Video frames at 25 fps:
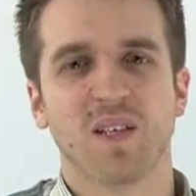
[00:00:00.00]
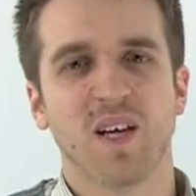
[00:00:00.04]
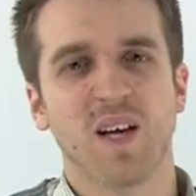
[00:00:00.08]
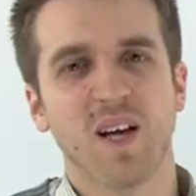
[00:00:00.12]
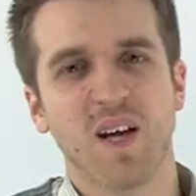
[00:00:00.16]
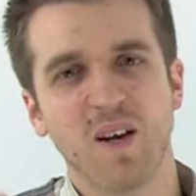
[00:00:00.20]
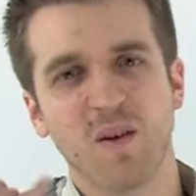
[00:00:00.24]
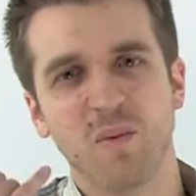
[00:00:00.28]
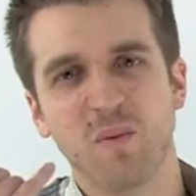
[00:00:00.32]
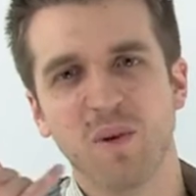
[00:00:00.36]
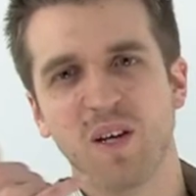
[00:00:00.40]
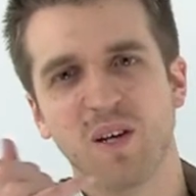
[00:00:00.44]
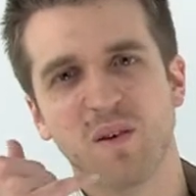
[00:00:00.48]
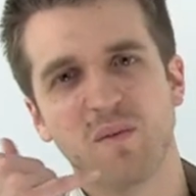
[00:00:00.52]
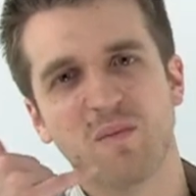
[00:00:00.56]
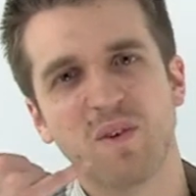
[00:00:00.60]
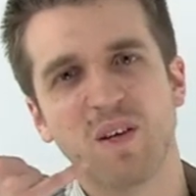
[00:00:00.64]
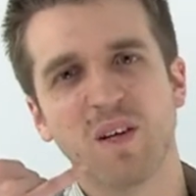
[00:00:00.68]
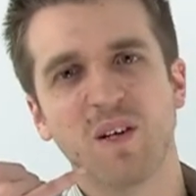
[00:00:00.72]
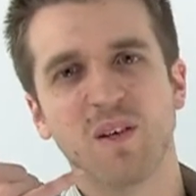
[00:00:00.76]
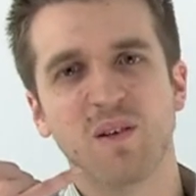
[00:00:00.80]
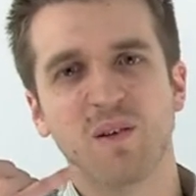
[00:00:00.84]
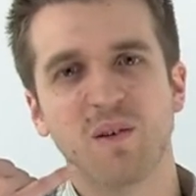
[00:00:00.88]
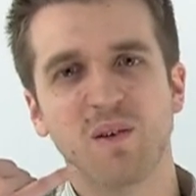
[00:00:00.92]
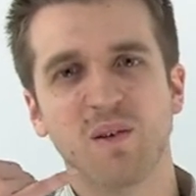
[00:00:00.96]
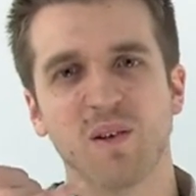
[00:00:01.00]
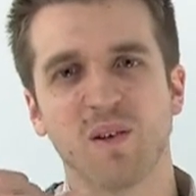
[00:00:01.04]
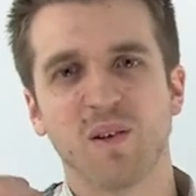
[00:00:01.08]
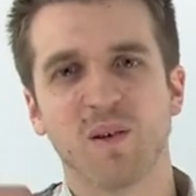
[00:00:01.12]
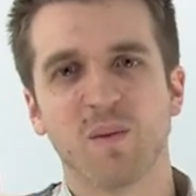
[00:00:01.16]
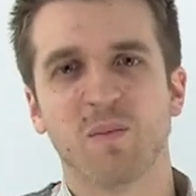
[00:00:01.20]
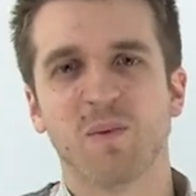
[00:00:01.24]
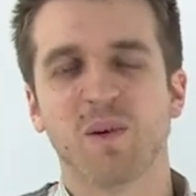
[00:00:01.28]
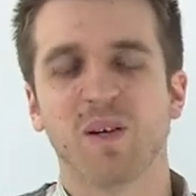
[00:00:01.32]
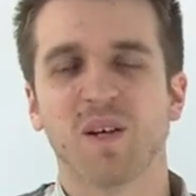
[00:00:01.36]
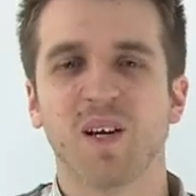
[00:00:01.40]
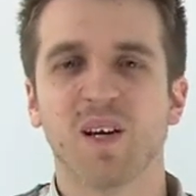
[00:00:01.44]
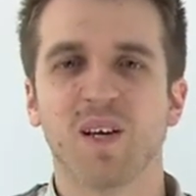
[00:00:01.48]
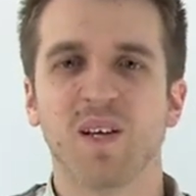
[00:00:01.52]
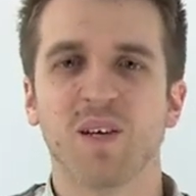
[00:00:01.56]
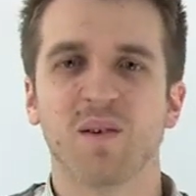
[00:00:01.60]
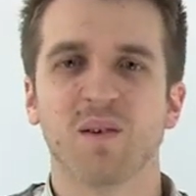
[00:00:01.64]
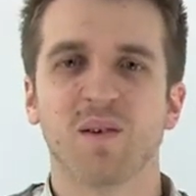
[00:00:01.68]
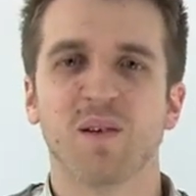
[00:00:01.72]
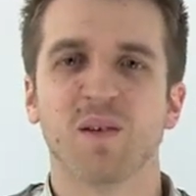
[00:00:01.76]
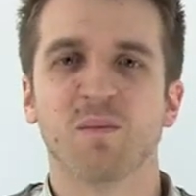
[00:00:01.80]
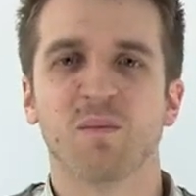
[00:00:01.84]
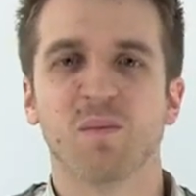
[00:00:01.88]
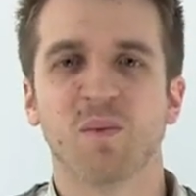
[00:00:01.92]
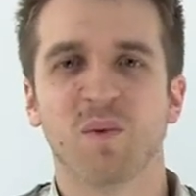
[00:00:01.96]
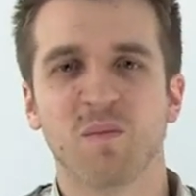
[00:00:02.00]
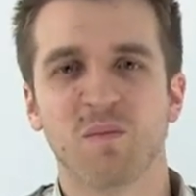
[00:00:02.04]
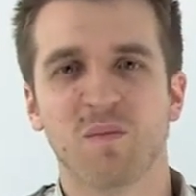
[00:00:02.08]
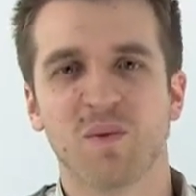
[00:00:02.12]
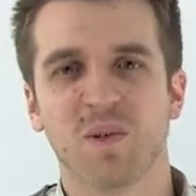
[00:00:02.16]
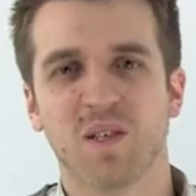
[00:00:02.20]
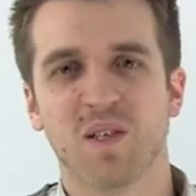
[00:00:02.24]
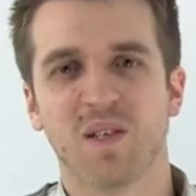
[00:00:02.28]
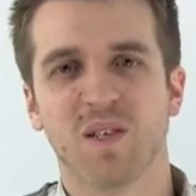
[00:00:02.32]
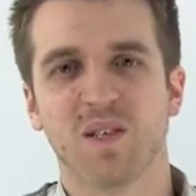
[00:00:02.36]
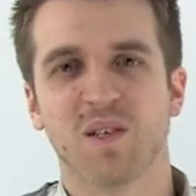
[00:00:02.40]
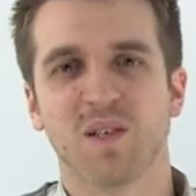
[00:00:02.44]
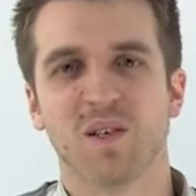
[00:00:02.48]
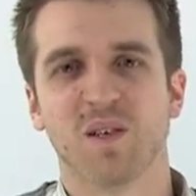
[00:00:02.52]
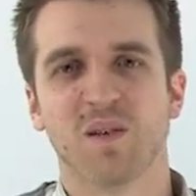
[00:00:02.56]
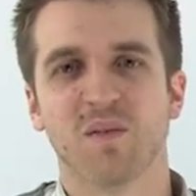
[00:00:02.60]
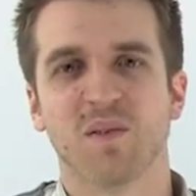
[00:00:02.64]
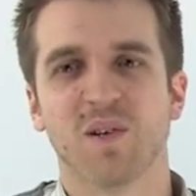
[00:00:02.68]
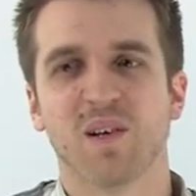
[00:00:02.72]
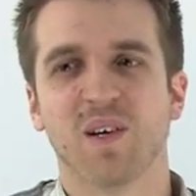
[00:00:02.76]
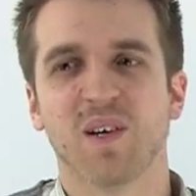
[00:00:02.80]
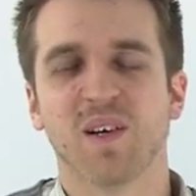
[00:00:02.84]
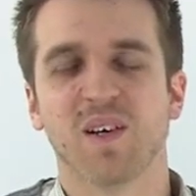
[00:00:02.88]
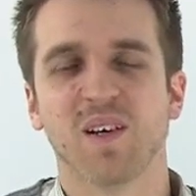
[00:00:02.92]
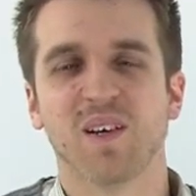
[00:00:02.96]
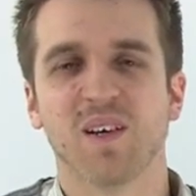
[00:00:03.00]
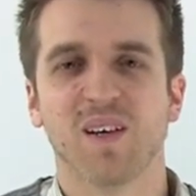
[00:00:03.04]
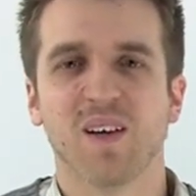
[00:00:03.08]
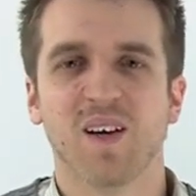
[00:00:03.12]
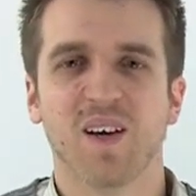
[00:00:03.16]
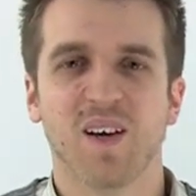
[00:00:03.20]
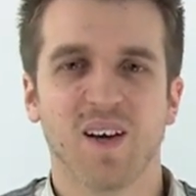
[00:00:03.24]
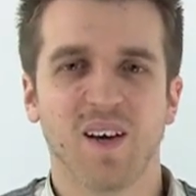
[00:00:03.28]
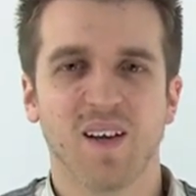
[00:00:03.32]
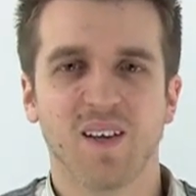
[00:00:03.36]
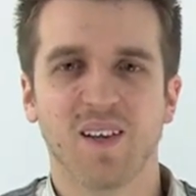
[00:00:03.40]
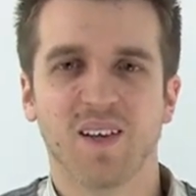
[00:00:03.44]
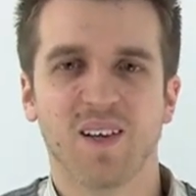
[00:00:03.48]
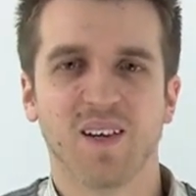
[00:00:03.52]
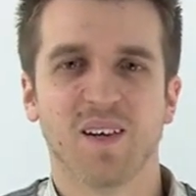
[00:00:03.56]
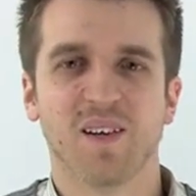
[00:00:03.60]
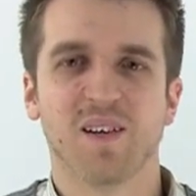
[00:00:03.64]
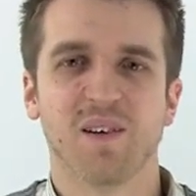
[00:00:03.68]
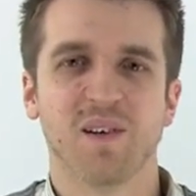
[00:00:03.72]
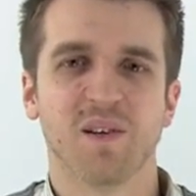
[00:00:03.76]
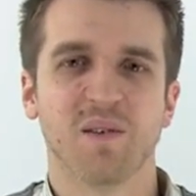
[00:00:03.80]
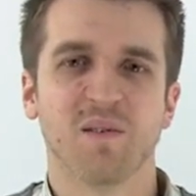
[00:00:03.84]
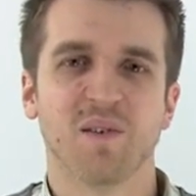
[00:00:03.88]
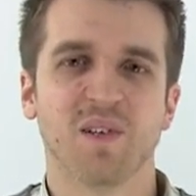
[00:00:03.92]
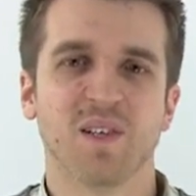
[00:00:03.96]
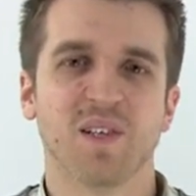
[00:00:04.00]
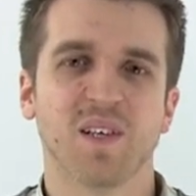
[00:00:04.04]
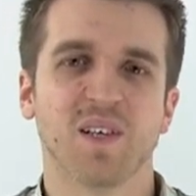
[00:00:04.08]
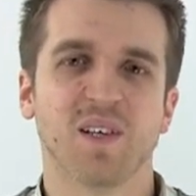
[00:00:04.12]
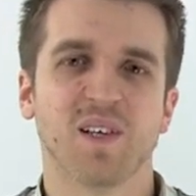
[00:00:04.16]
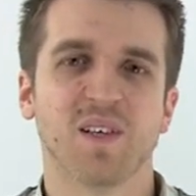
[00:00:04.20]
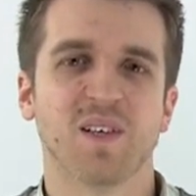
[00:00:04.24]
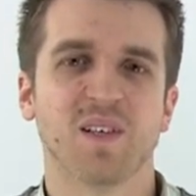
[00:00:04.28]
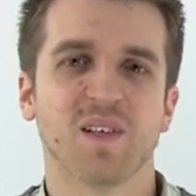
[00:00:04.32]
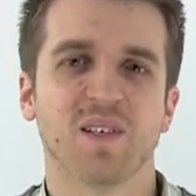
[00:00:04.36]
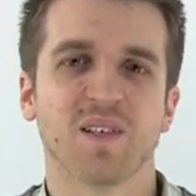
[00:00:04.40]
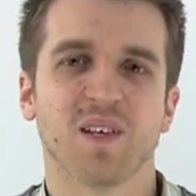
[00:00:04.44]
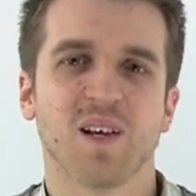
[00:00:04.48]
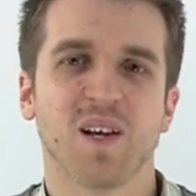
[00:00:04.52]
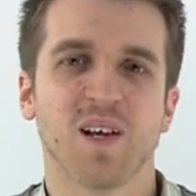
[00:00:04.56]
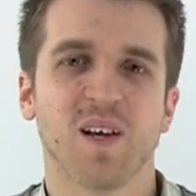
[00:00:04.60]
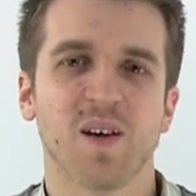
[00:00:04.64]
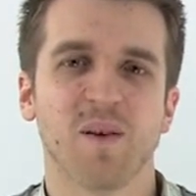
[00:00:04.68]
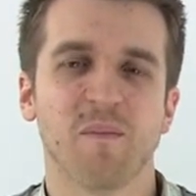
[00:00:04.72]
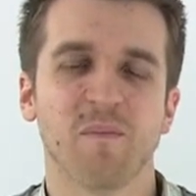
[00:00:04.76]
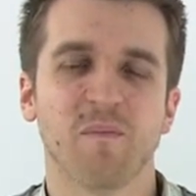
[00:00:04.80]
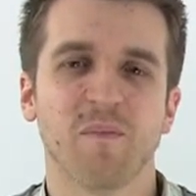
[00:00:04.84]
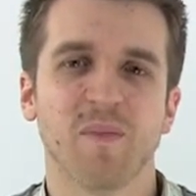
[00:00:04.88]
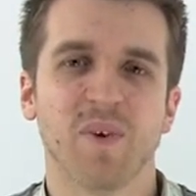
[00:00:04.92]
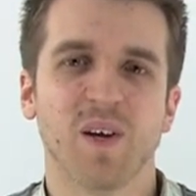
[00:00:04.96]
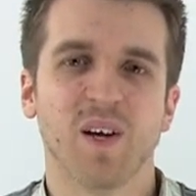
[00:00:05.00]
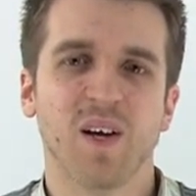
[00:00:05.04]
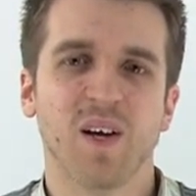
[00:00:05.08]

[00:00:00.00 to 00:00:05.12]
hey, we can ring Google up and get you a number one position overnight, that kind of ridiculous claim,